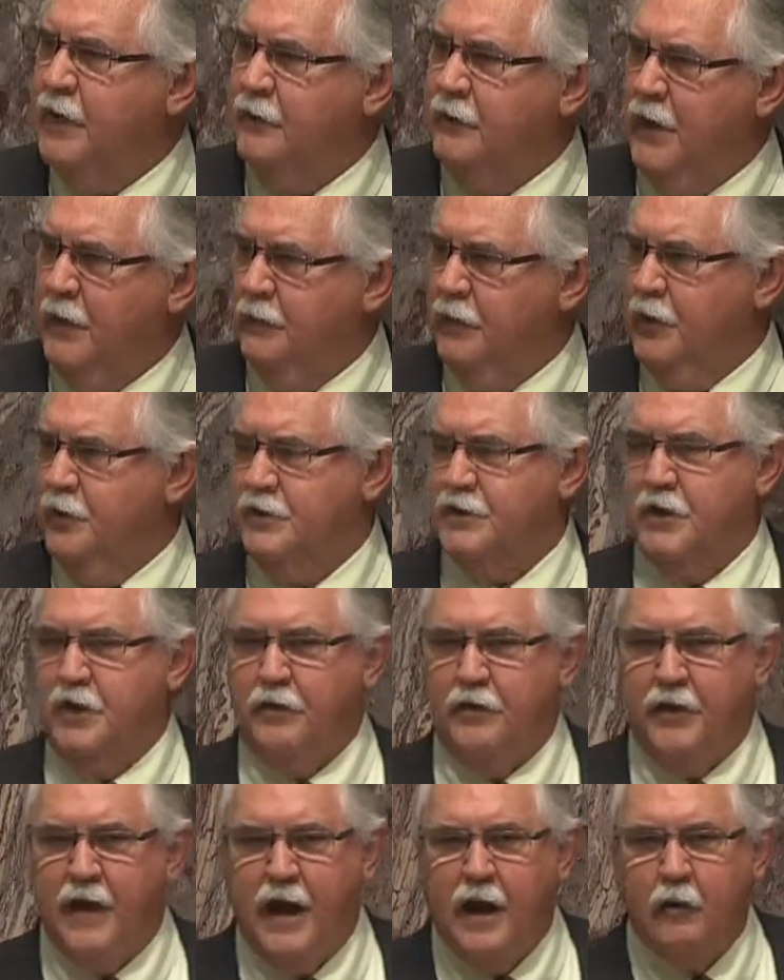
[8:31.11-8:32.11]
members
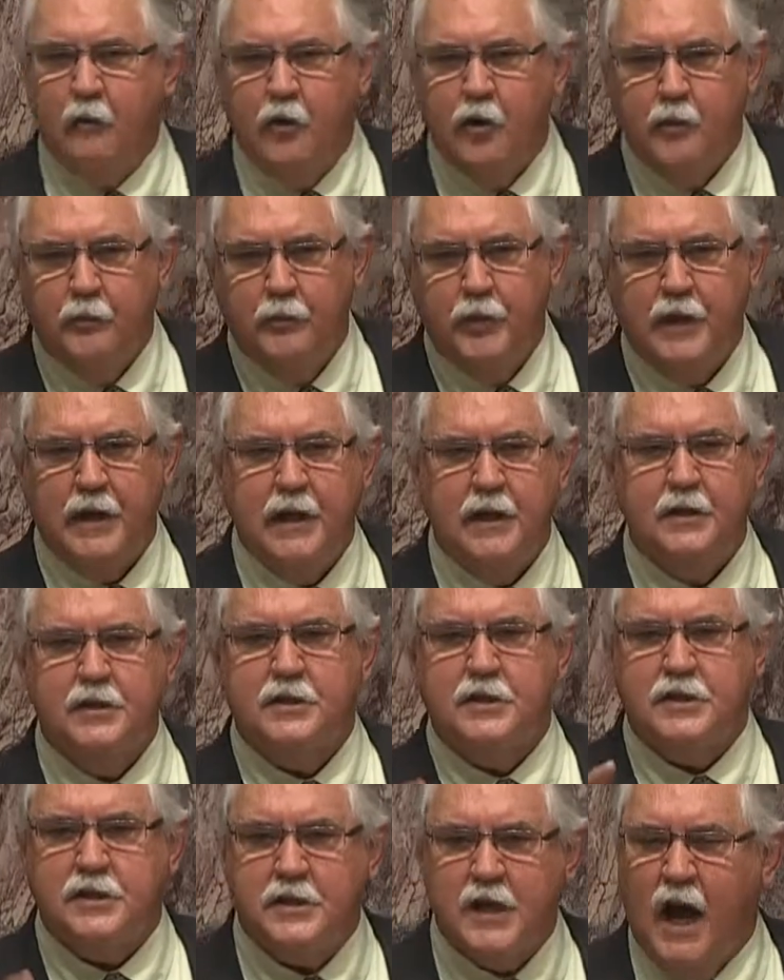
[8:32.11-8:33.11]
that they were being
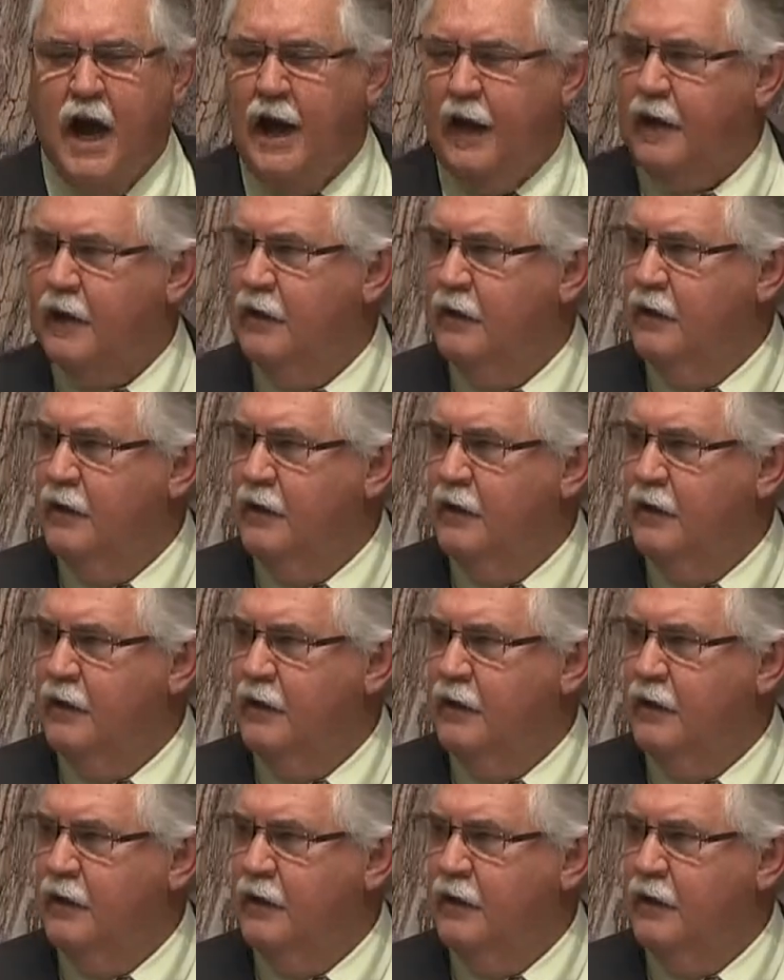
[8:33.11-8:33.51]
stuck